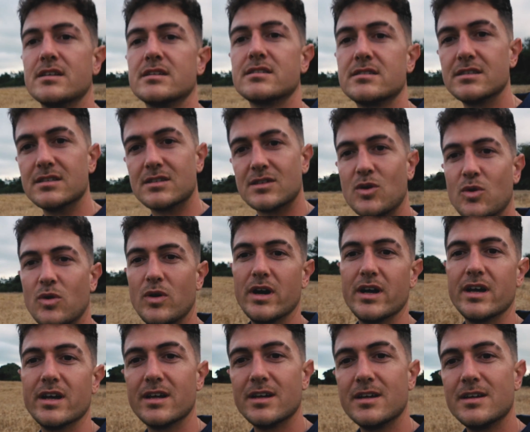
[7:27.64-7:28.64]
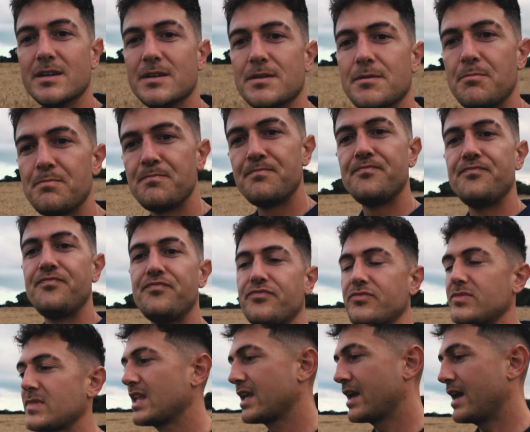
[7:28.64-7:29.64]
This is quite a
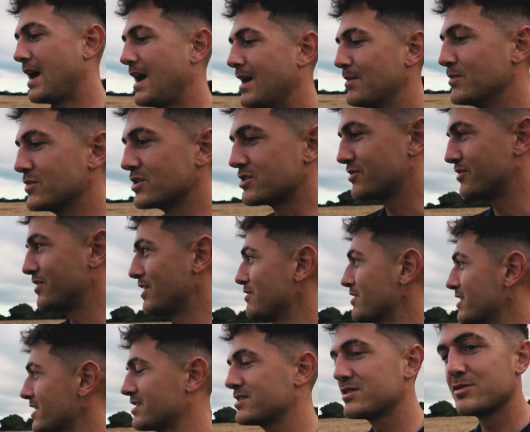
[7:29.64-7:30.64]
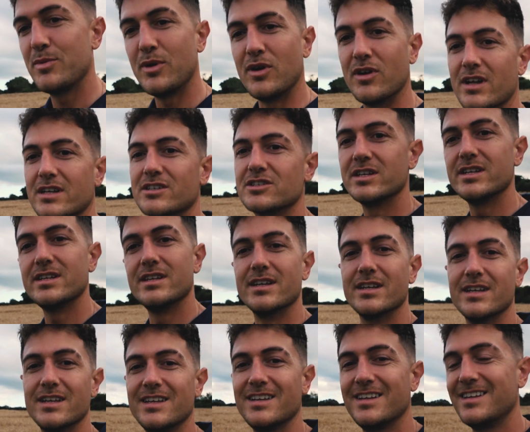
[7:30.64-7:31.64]
atmospheric spot actually, isn't
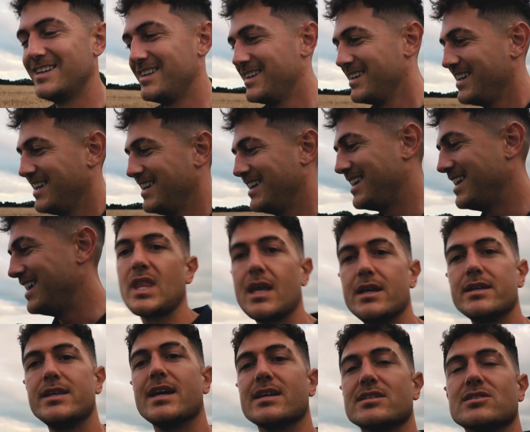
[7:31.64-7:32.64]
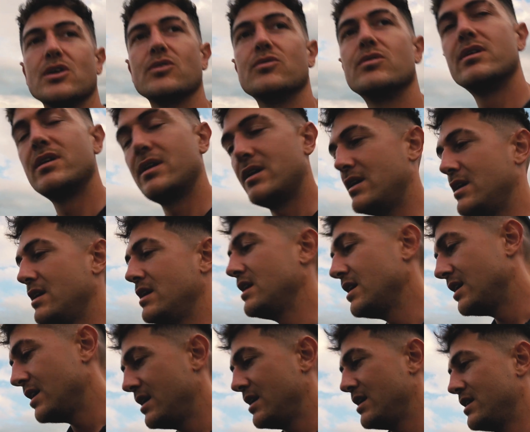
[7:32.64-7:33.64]
it? Yeah, so
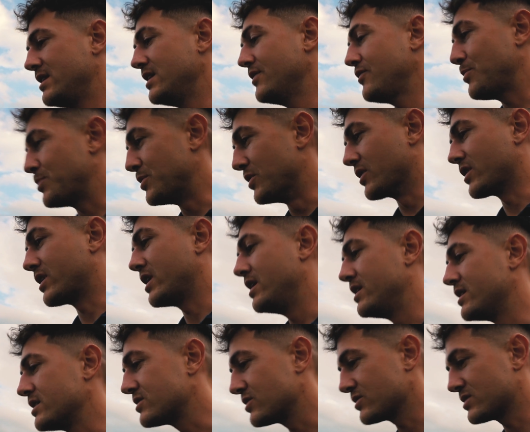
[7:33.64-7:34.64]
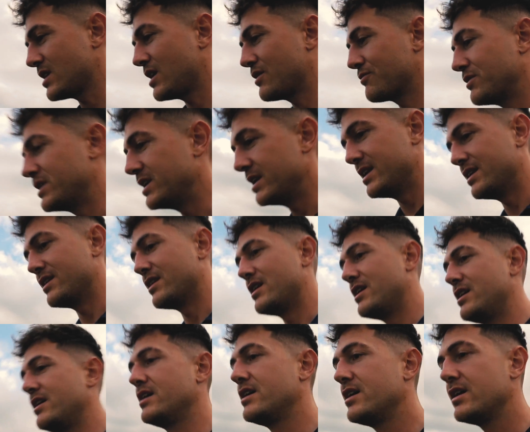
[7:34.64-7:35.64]
the other book, so I started reading,
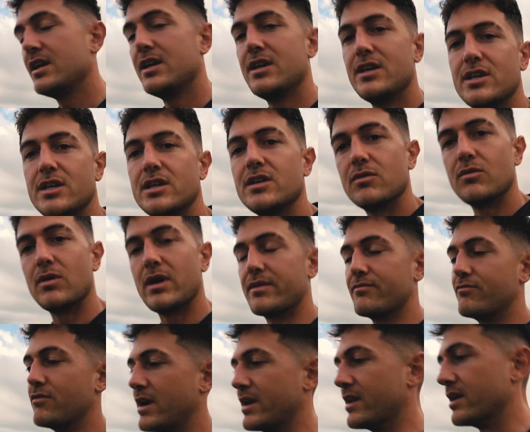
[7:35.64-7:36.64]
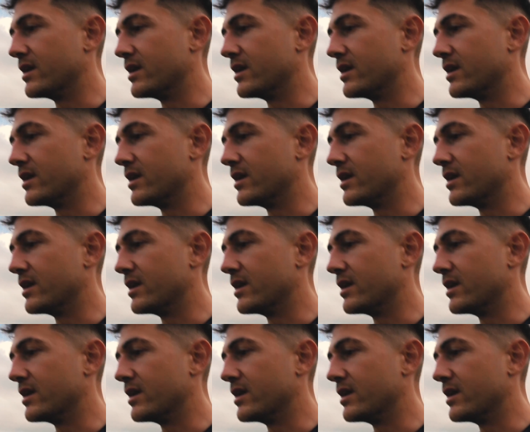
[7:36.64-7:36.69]
well, I've read